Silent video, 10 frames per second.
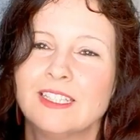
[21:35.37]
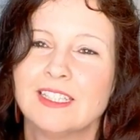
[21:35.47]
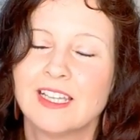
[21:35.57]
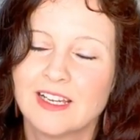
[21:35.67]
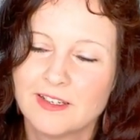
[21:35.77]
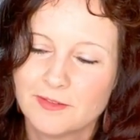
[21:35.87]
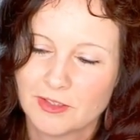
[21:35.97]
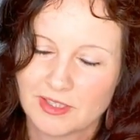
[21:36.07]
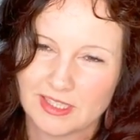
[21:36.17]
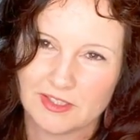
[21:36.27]
love
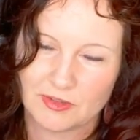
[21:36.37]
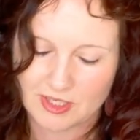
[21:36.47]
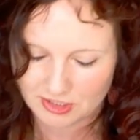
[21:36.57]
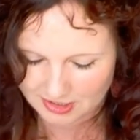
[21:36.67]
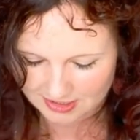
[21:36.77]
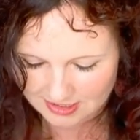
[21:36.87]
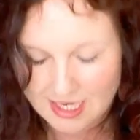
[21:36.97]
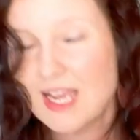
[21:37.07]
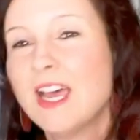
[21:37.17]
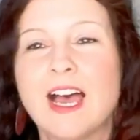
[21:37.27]
their illustrations.
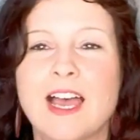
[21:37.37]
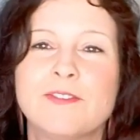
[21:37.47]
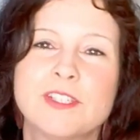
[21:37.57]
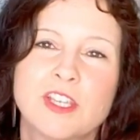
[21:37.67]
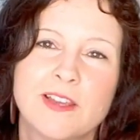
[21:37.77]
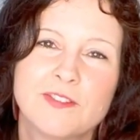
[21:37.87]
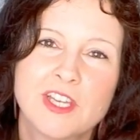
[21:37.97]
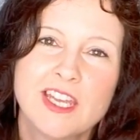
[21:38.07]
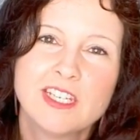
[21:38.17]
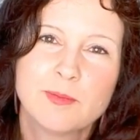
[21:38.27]
I've, I've
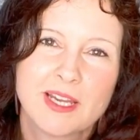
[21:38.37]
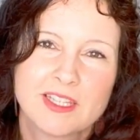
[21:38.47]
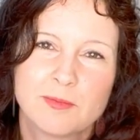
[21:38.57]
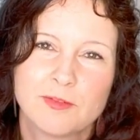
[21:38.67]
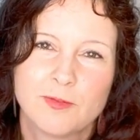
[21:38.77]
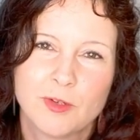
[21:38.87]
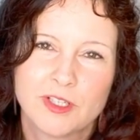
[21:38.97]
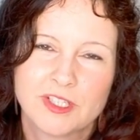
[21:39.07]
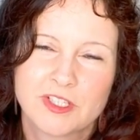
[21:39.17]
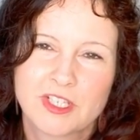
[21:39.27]
chatted about them before
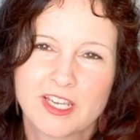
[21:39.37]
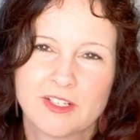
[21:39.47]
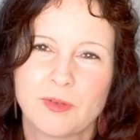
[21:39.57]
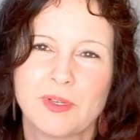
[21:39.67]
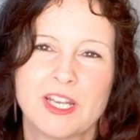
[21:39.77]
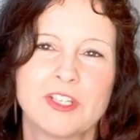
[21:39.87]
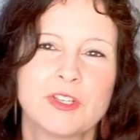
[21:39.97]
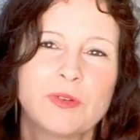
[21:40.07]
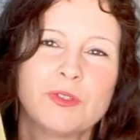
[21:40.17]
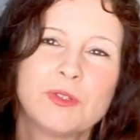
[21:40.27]
on this channel when I
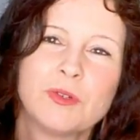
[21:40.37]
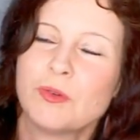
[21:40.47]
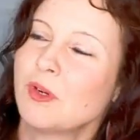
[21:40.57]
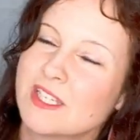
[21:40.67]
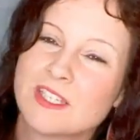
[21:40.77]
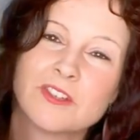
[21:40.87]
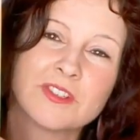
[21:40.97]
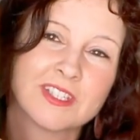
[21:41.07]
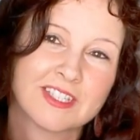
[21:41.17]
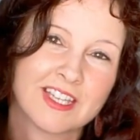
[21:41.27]
showed you
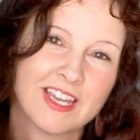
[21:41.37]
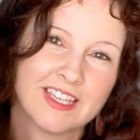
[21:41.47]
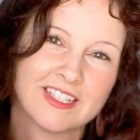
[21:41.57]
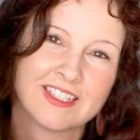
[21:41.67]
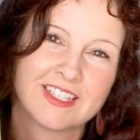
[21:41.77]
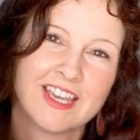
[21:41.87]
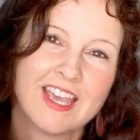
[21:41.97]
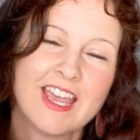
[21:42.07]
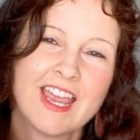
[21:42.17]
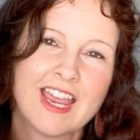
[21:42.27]
Sisters in Science,
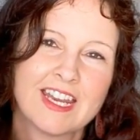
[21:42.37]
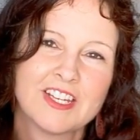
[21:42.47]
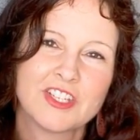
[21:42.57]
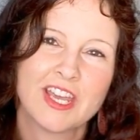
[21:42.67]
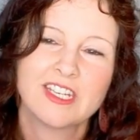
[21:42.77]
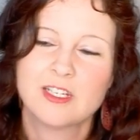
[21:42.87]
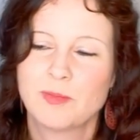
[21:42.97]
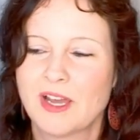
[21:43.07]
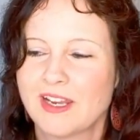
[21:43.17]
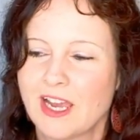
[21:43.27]
and I chatted
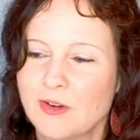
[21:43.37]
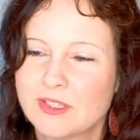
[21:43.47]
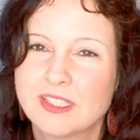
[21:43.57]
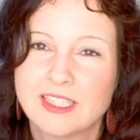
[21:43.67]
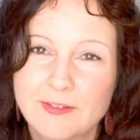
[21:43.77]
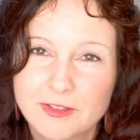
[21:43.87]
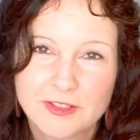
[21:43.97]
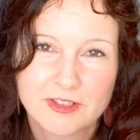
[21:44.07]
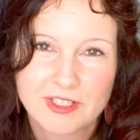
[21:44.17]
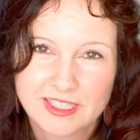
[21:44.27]
about how clever
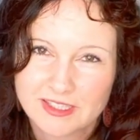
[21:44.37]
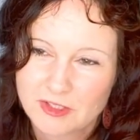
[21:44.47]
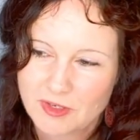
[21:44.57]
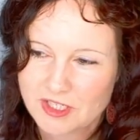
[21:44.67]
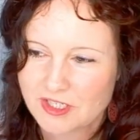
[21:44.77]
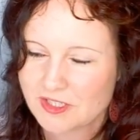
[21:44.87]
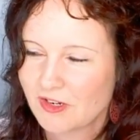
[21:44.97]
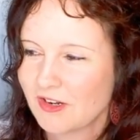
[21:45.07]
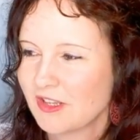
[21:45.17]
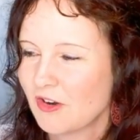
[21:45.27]
their illustrations
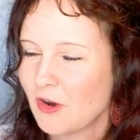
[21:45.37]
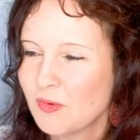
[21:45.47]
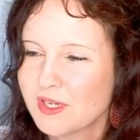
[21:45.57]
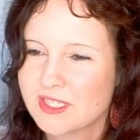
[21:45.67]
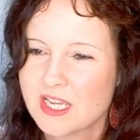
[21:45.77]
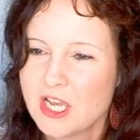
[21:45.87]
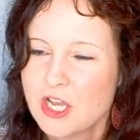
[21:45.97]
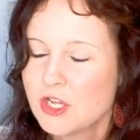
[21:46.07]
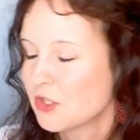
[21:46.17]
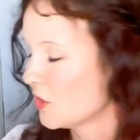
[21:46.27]
are. They're always
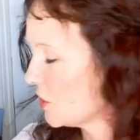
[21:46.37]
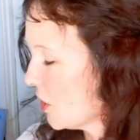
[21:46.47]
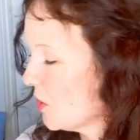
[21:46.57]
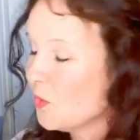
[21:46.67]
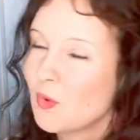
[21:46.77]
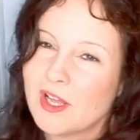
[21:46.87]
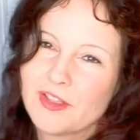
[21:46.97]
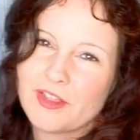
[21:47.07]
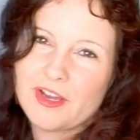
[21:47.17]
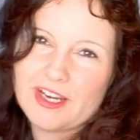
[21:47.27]
so well
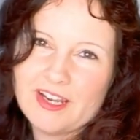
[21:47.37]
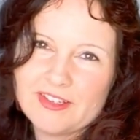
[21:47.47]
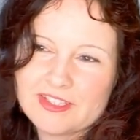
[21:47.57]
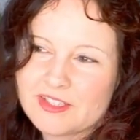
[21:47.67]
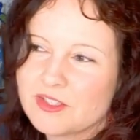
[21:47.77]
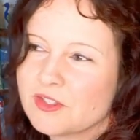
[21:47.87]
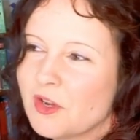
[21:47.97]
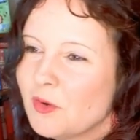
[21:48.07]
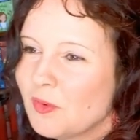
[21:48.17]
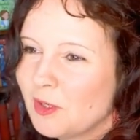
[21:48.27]
thought out,
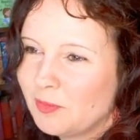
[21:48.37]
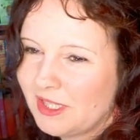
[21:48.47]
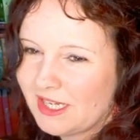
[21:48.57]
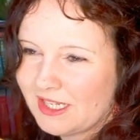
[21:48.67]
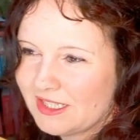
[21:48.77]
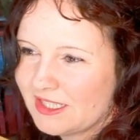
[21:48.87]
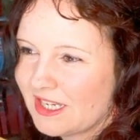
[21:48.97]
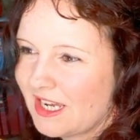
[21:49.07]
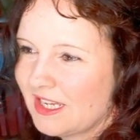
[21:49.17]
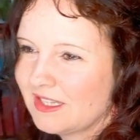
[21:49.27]
so well planned,
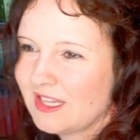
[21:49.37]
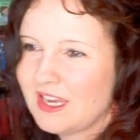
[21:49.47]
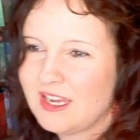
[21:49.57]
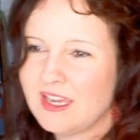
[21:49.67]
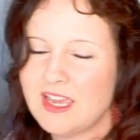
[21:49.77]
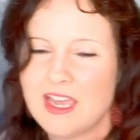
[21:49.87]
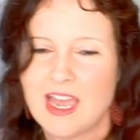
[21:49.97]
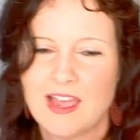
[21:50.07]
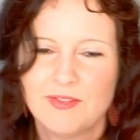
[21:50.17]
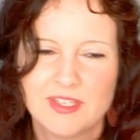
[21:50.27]
and they
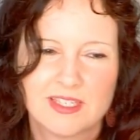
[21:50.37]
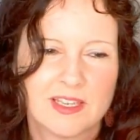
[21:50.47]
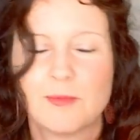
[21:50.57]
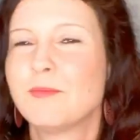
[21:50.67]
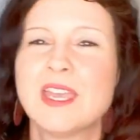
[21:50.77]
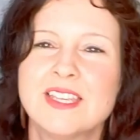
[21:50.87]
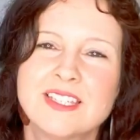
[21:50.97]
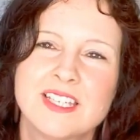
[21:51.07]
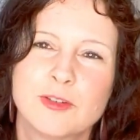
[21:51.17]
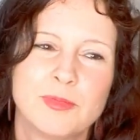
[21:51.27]
have this
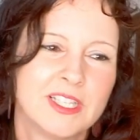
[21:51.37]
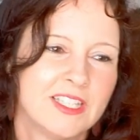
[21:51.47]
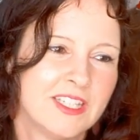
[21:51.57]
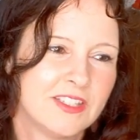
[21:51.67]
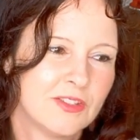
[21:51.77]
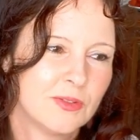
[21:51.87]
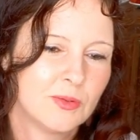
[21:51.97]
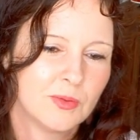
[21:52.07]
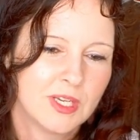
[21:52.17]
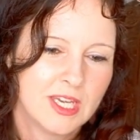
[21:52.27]
amazing ability
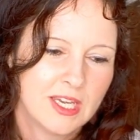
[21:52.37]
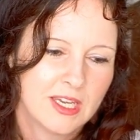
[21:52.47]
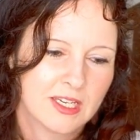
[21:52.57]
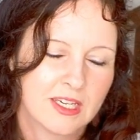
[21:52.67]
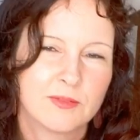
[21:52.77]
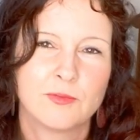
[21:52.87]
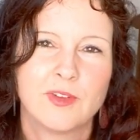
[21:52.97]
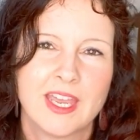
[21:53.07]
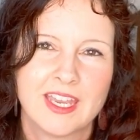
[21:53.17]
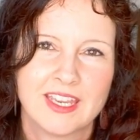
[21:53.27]
to
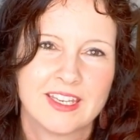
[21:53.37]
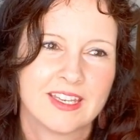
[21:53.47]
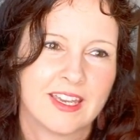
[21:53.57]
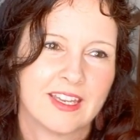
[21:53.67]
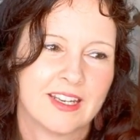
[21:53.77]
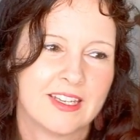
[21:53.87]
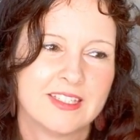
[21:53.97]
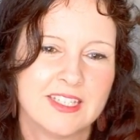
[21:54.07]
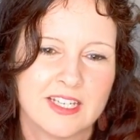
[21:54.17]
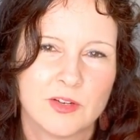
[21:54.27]
convey an
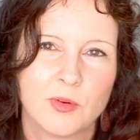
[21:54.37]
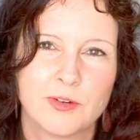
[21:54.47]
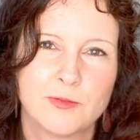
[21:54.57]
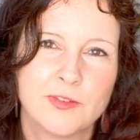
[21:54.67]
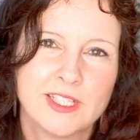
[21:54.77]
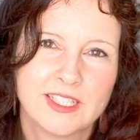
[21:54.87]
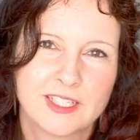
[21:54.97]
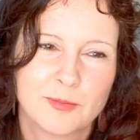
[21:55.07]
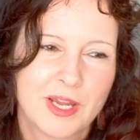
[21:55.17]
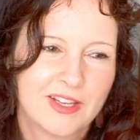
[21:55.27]
idea or a feeling
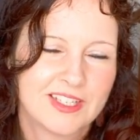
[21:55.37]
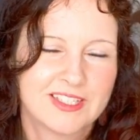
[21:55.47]
about a